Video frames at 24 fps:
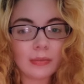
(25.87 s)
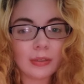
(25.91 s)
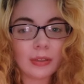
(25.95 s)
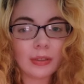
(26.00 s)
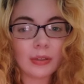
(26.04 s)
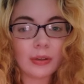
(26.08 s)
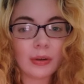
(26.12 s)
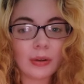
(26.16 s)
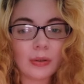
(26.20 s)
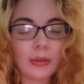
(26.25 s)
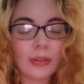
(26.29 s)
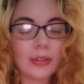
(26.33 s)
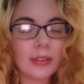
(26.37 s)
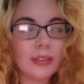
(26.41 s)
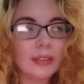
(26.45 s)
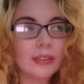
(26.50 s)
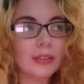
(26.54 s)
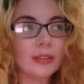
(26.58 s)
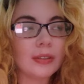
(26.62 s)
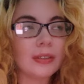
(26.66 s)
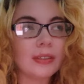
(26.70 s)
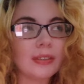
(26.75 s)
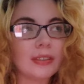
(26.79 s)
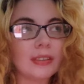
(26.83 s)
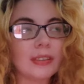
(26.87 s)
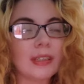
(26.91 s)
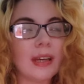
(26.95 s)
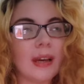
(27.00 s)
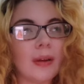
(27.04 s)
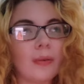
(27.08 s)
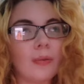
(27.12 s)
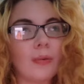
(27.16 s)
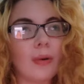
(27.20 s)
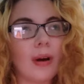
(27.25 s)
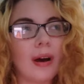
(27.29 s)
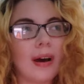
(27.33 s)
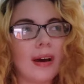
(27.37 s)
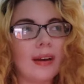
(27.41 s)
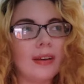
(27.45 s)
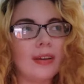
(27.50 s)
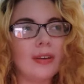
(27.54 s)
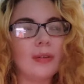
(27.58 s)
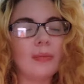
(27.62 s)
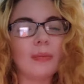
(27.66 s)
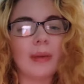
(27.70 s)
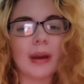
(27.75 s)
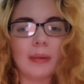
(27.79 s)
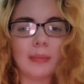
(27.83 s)
You know, learn to understand why
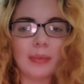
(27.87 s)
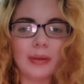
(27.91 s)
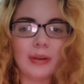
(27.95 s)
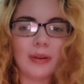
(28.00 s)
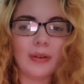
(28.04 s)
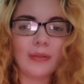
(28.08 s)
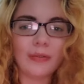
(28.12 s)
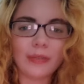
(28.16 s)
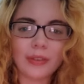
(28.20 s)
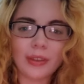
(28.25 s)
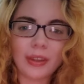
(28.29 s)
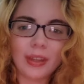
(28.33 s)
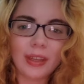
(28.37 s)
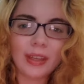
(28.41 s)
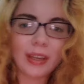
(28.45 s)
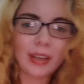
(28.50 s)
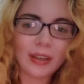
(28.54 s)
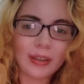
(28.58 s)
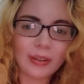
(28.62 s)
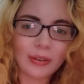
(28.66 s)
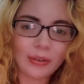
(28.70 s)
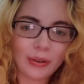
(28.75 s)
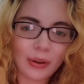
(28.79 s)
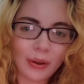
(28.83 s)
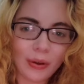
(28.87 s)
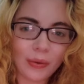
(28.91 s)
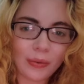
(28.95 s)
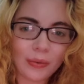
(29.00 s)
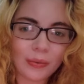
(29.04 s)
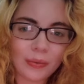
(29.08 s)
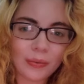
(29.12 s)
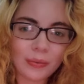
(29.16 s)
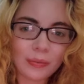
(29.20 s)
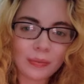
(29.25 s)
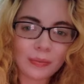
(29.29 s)
you might be overthinking, you know?